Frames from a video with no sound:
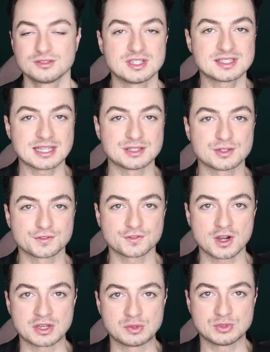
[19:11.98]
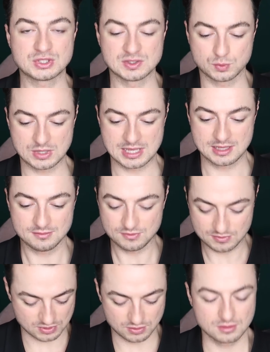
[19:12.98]
the center front, which is where
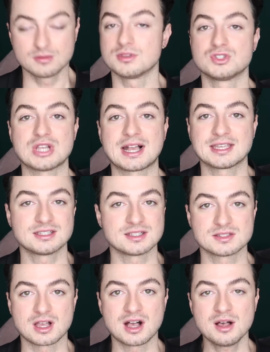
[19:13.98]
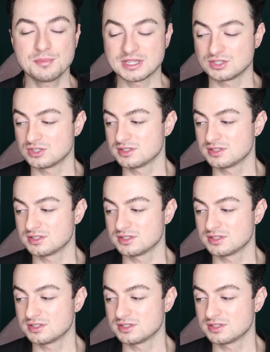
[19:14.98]
the jacket does up, it's